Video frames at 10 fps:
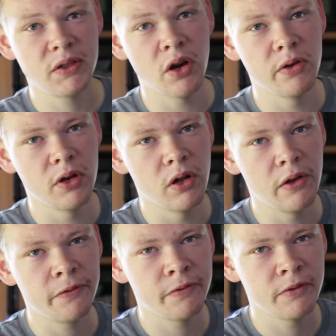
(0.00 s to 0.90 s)
turned it
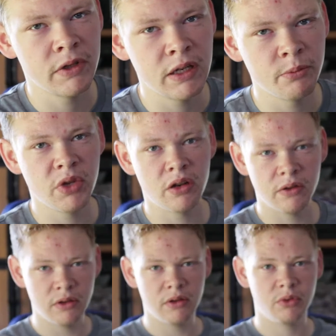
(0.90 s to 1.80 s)
off, and I'm
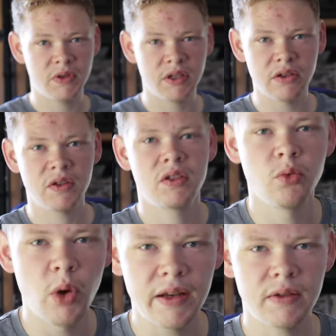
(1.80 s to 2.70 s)
just gonna
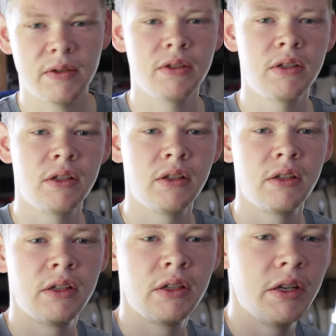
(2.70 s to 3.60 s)
sweat
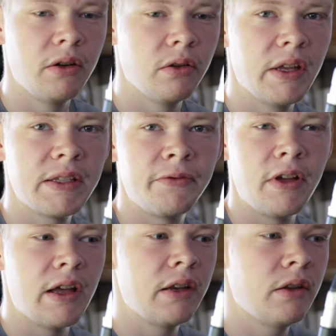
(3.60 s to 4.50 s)
here. That's
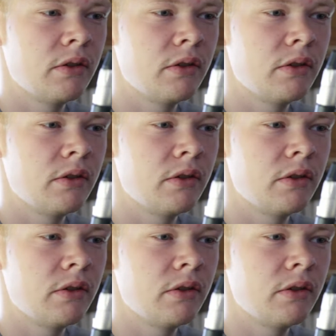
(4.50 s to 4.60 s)
fine.